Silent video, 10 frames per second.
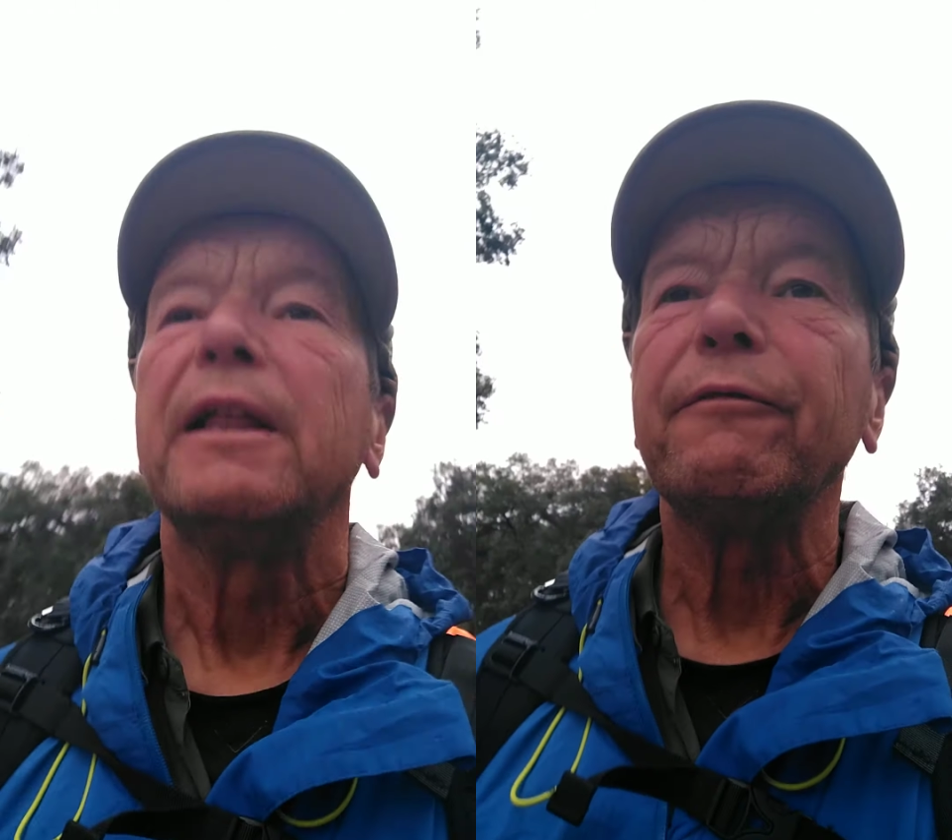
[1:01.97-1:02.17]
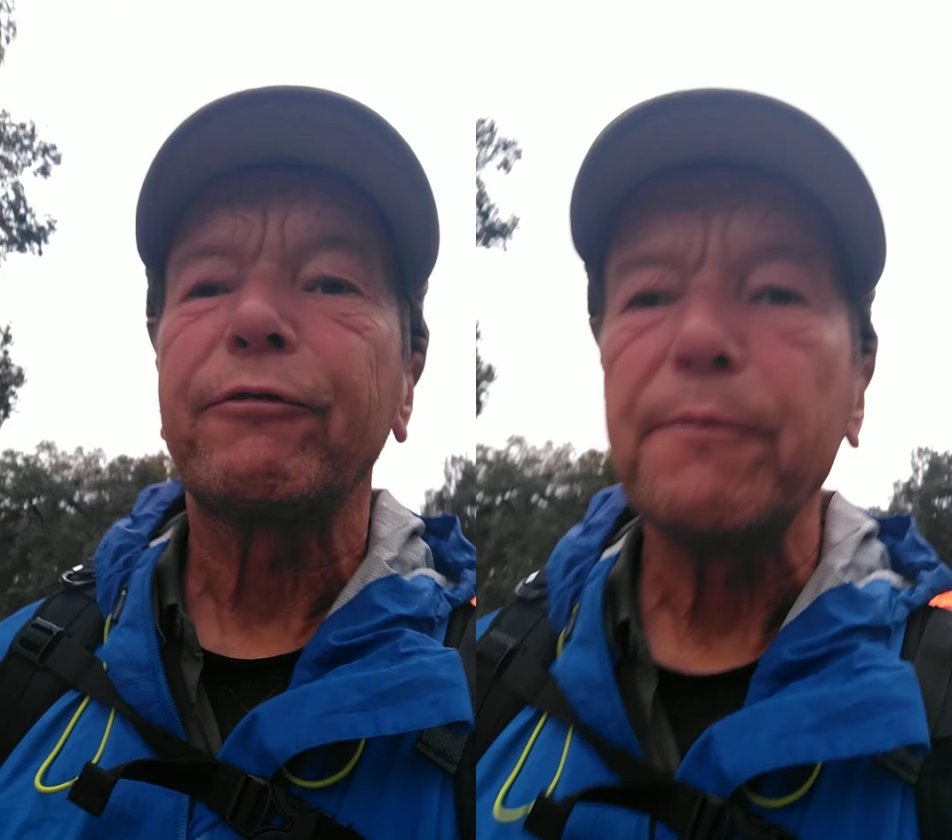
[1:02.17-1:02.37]

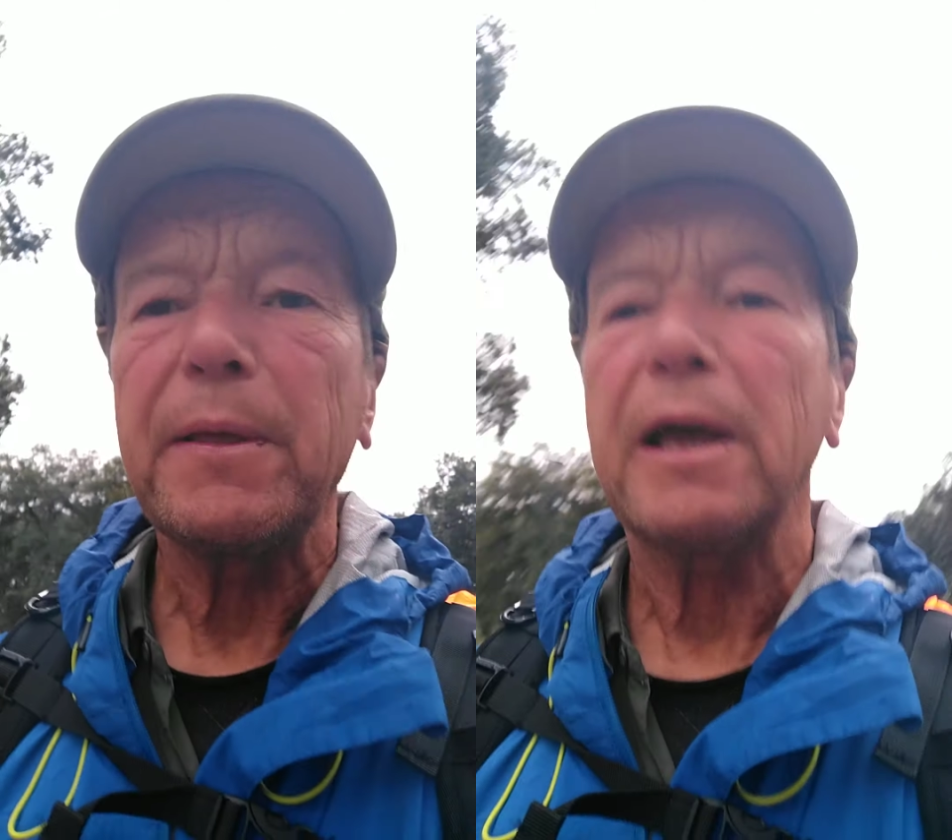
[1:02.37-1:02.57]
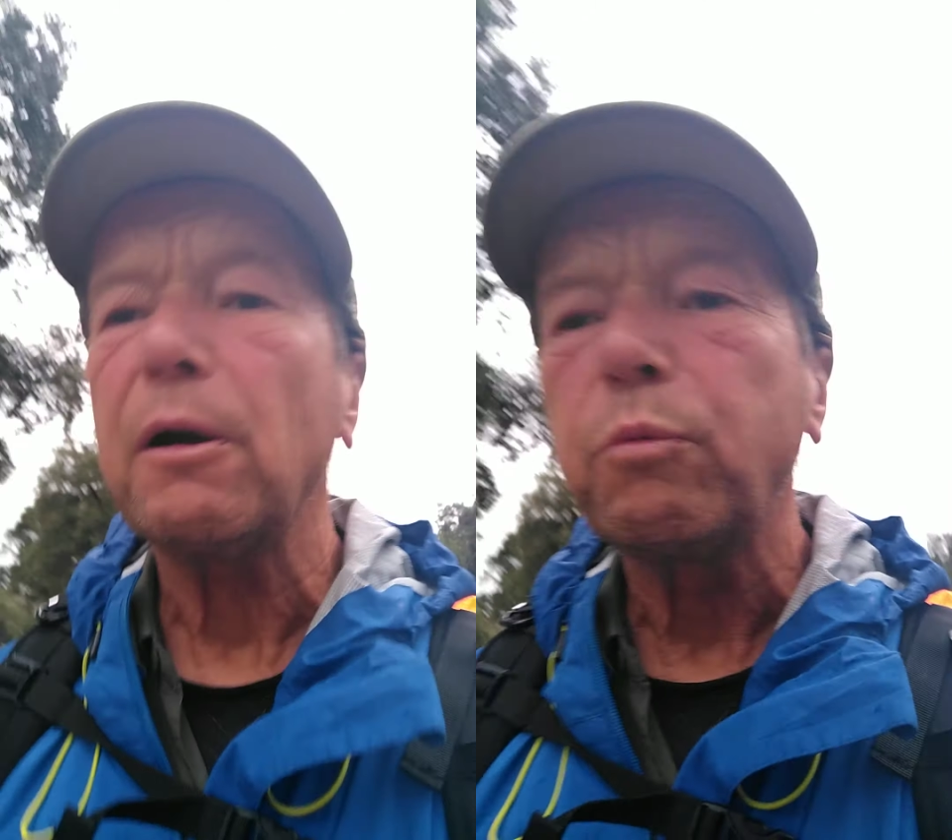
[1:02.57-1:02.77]
And from
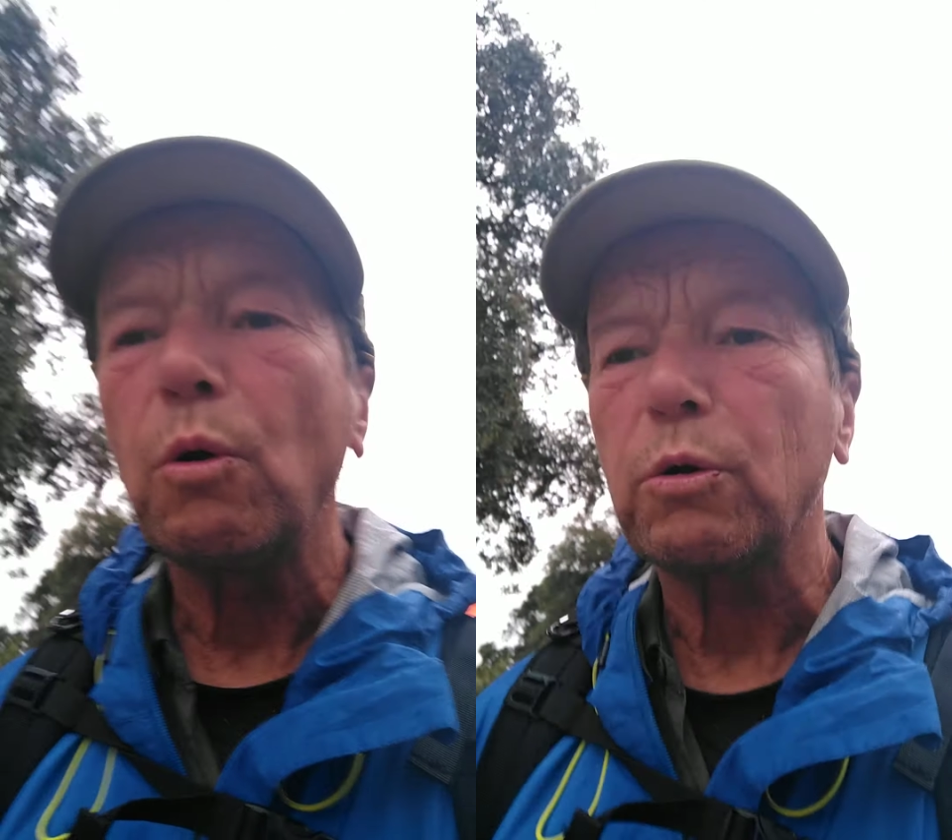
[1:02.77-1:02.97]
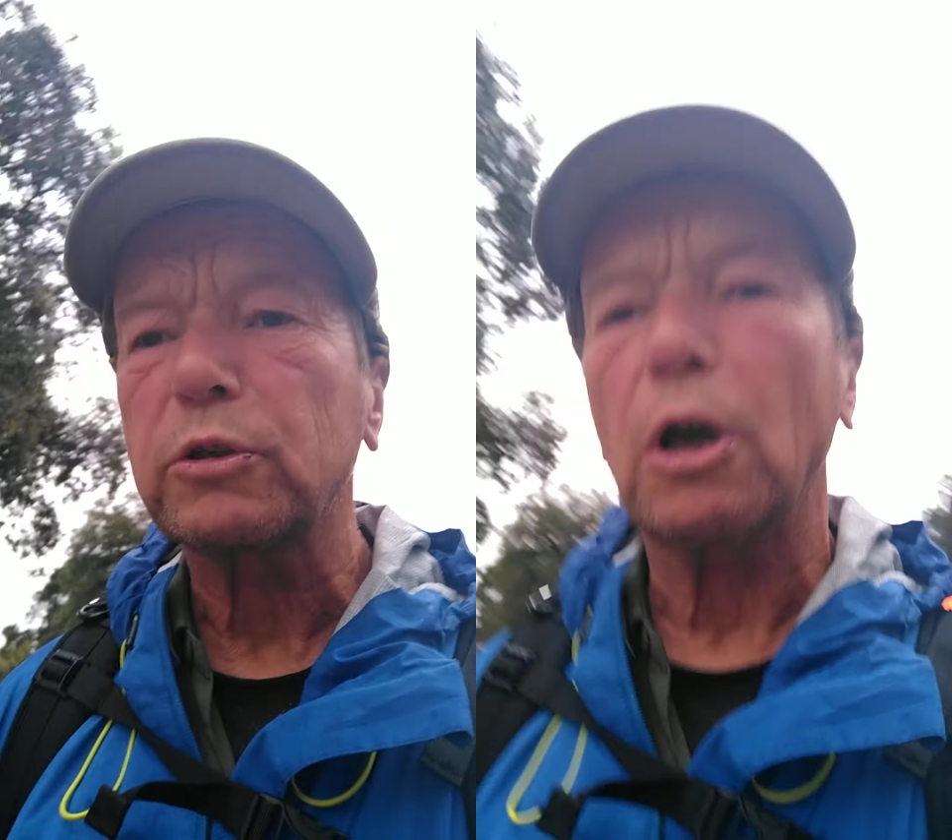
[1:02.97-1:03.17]
there,
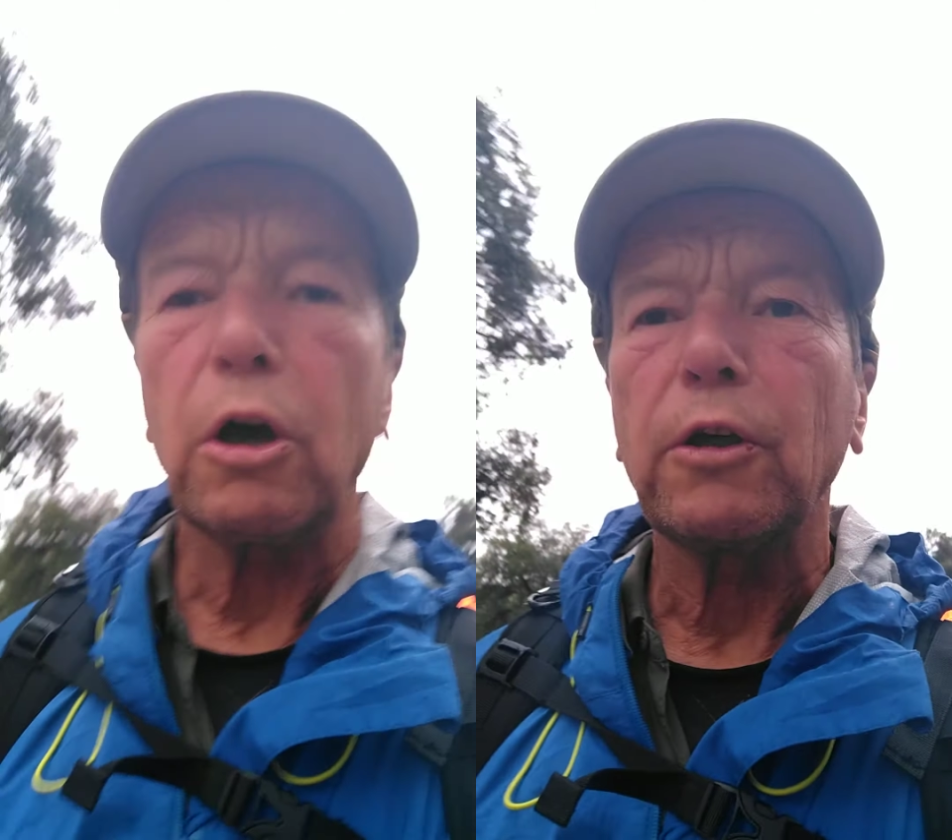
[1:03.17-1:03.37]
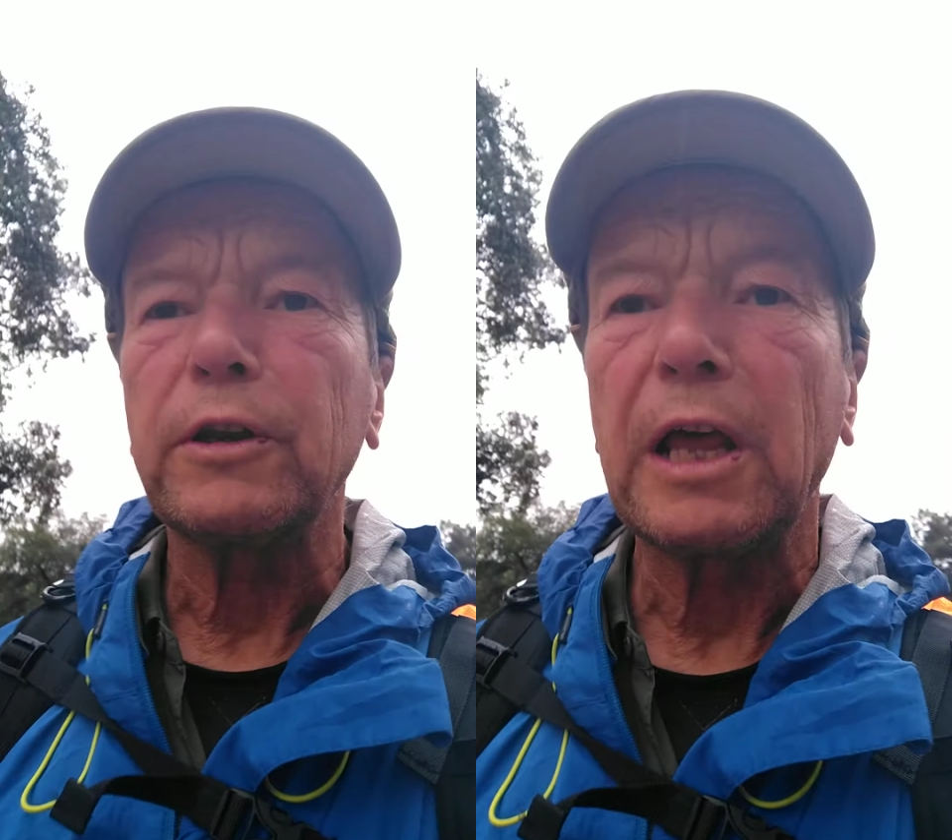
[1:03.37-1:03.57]
walked
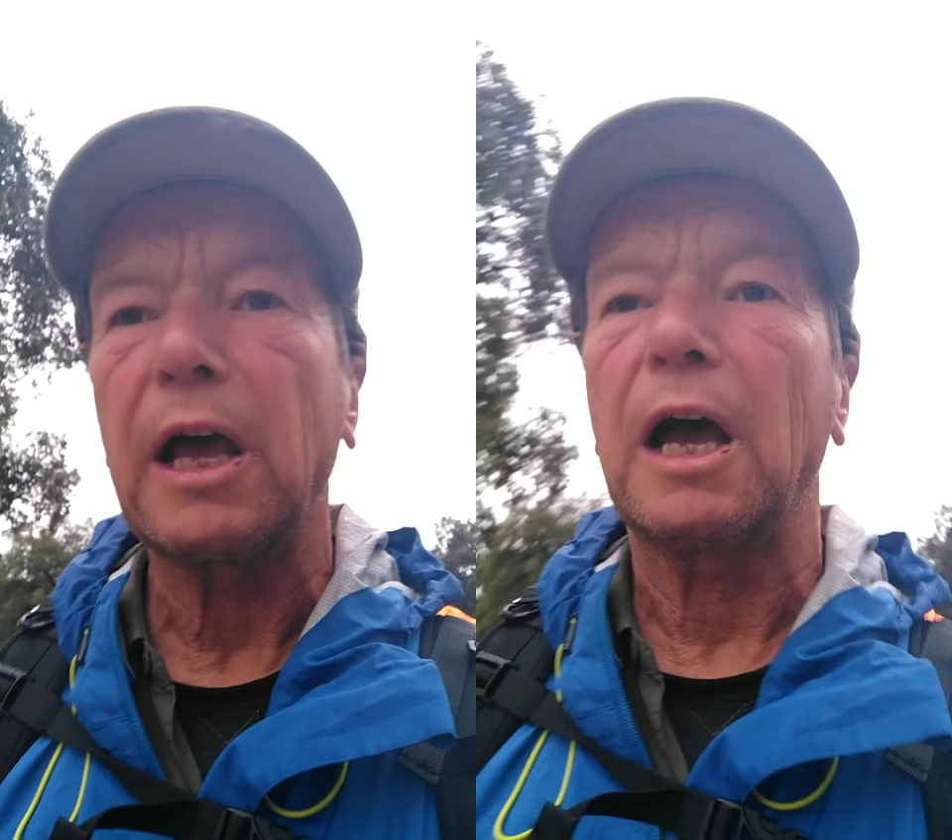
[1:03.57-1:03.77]
on